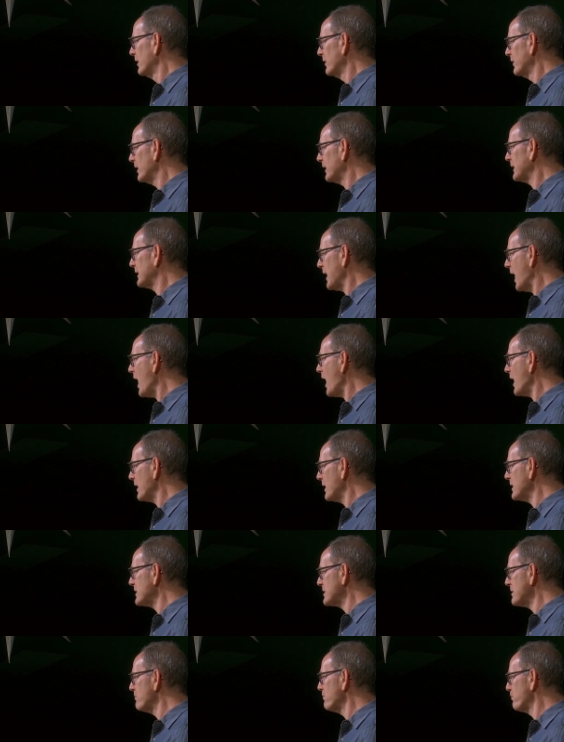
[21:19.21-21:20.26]
that God
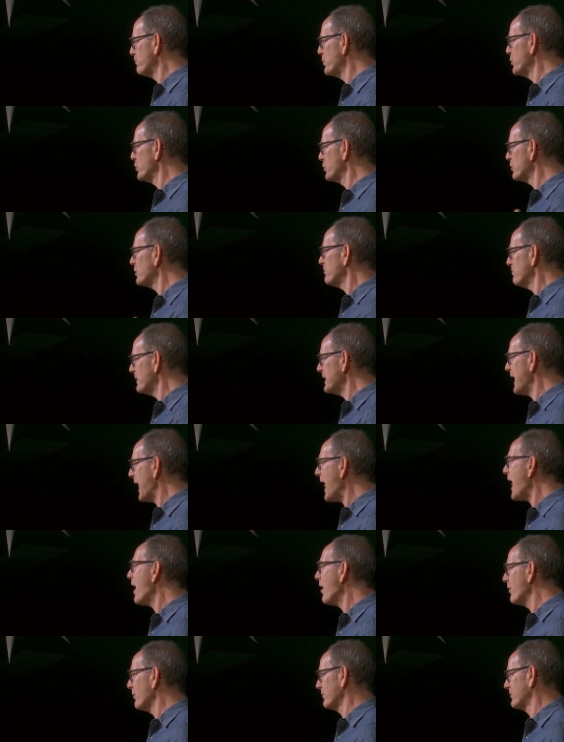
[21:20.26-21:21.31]
hasn't booted me
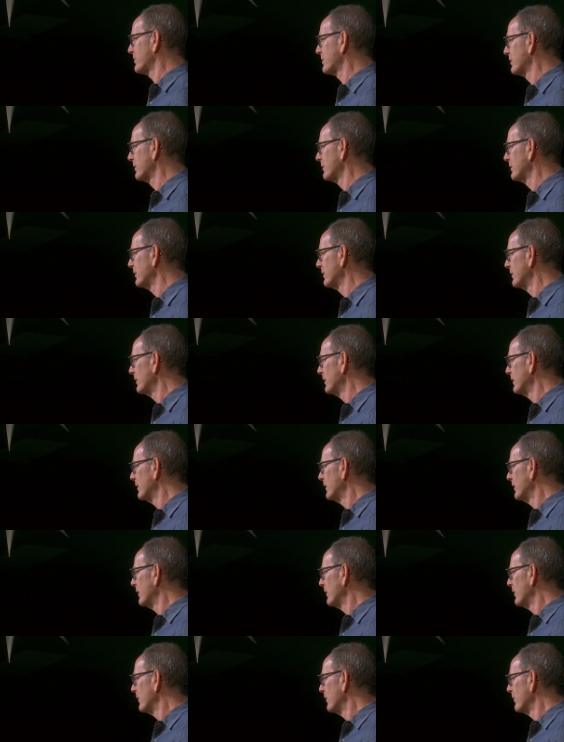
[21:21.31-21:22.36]
out.
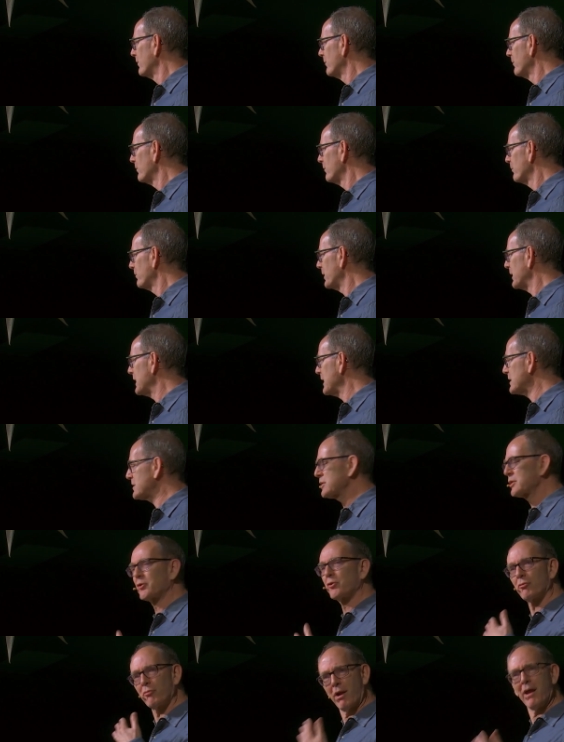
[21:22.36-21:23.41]
But His
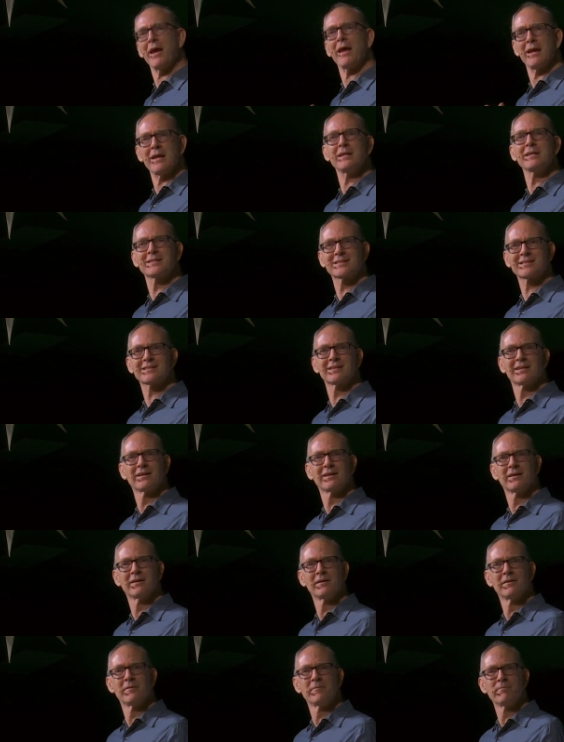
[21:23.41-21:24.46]
grace
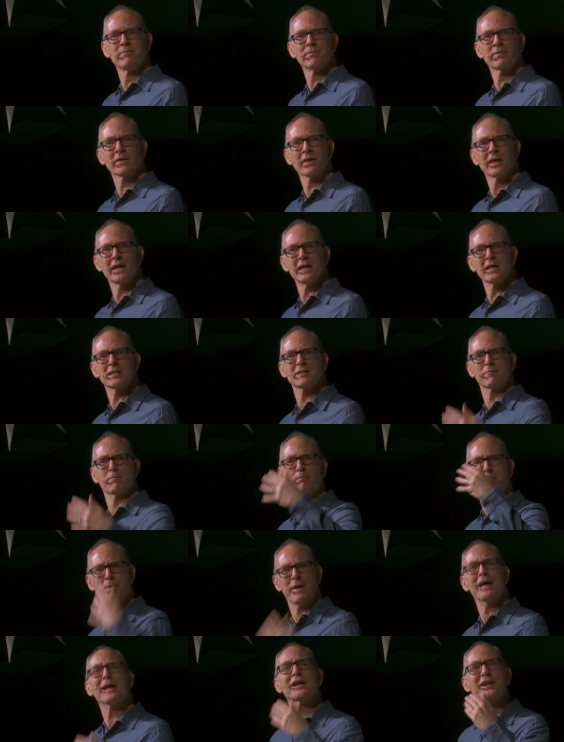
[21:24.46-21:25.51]
is
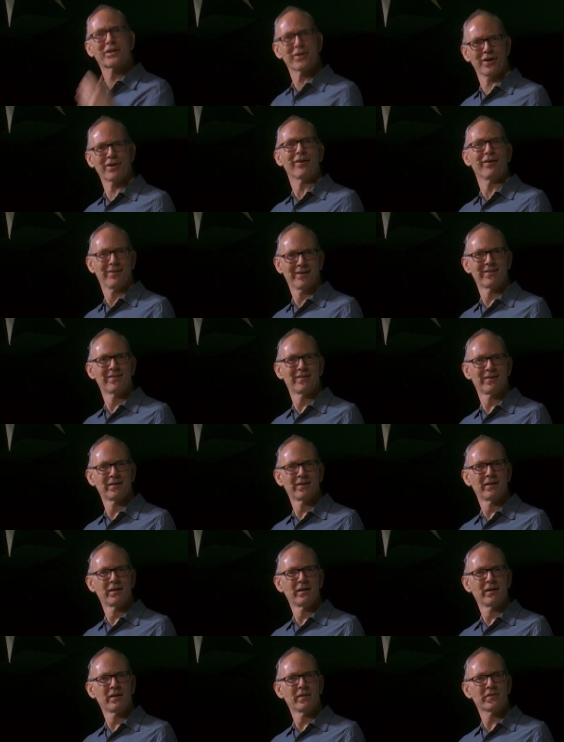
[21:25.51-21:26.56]
bigger
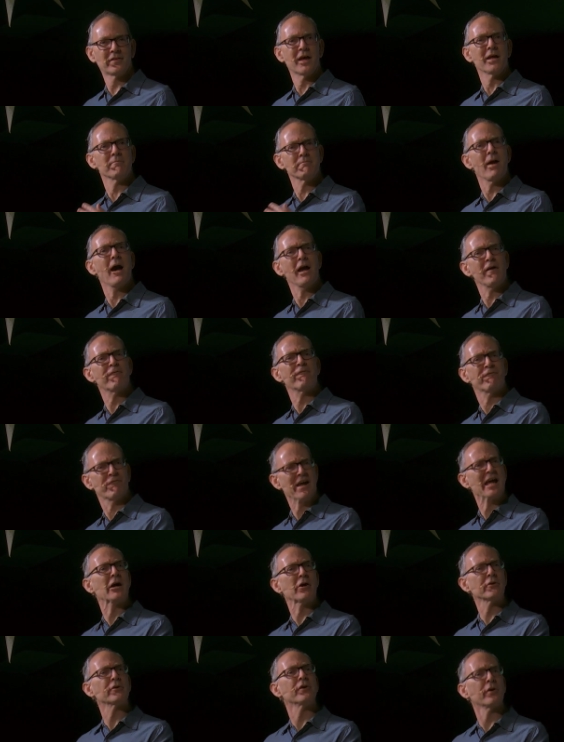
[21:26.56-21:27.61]
than my
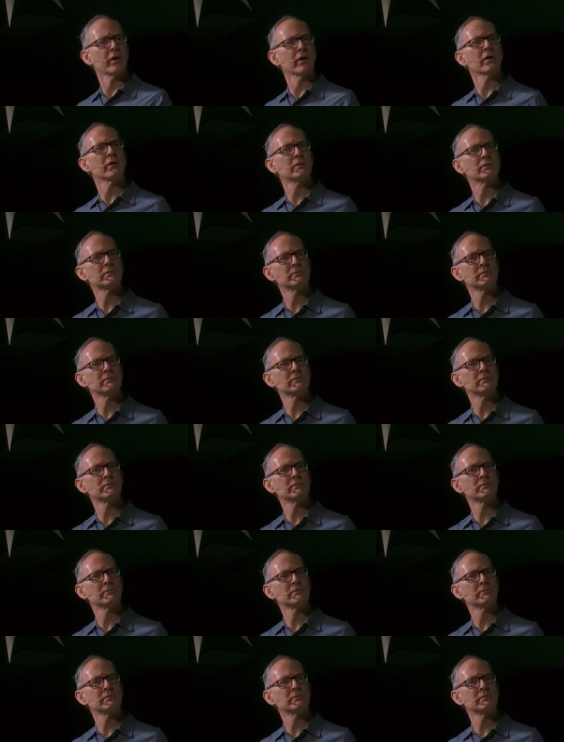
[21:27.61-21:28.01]
failure.